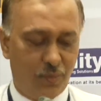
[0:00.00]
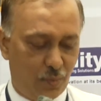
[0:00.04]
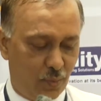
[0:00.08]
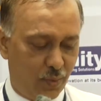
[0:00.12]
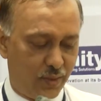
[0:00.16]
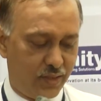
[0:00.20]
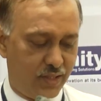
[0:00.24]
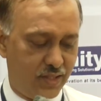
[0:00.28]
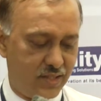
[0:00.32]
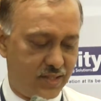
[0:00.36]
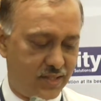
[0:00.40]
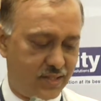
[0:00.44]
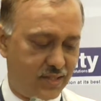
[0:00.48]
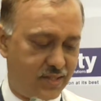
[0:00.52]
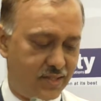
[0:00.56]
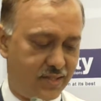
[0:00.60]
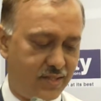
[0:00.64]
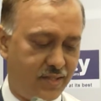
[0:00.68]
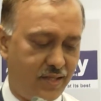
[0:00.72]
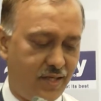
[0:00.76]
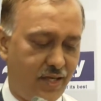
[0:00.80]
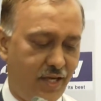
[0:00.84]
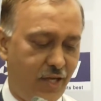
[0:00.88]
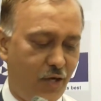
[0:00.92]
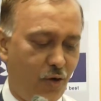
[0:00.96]
with
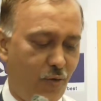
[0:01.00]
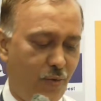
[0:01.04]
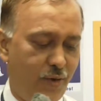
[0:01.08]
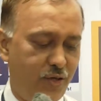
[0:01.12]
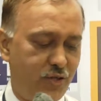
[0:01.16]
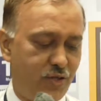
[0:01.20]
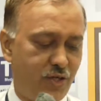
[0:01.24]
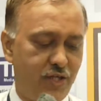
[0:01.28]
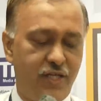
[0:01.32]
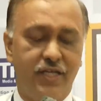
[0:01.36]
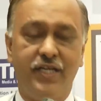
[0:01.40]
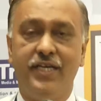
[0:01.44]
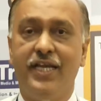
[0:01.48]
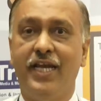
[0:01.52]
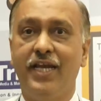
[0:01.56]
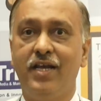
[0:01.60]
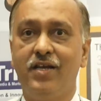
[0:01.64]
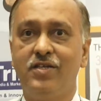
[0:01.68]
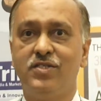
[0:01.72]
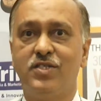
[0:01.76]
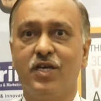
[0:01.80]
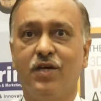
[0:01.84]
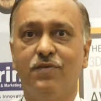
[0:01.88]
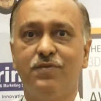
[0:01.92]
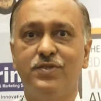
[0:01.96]
this Innovation in
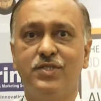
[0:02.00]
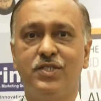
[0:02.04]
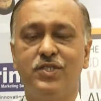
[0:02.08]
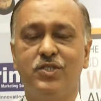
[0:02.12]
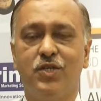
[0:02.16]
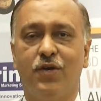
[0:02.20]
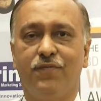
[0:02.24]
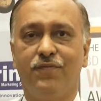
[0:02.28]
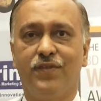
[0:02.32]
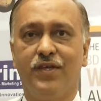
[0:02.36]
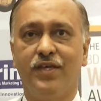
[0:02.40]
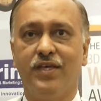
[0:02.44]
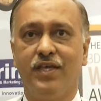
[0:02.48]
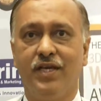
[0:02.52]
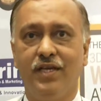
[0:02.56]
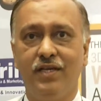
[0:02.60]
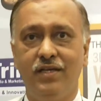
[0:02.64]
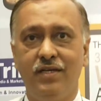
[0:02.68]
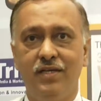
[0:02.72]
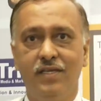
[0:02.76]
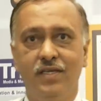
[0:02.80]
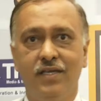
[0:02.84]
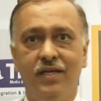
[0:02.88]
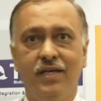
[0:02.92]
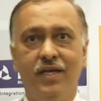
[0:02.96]
Dental Services of the Year.
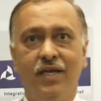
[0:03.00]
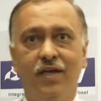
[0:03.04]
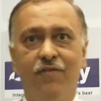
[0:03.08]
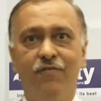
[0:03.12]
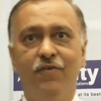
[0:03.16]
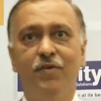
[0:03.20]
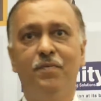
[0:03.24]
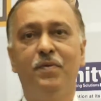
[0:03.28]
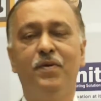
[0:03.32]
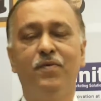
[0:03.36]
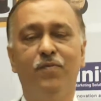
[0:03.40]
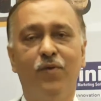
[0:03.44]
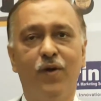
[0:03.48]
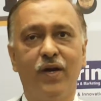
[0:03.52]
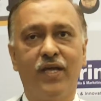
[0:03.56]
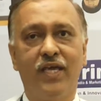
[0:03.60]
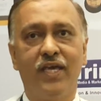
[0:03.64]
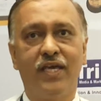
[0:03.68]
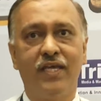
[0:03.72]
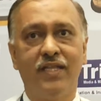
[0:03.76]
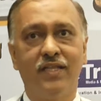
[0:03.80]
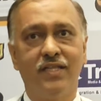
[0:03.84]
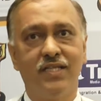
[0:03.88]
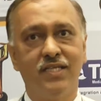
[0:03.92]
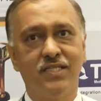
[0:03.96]
We've been
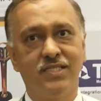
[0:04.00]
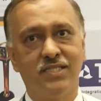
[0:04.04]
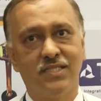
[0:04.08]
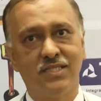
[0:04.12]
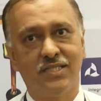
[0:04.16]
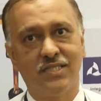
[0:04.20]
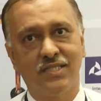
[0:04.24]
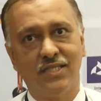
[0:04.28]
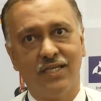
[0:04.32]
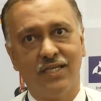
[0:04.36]
working in this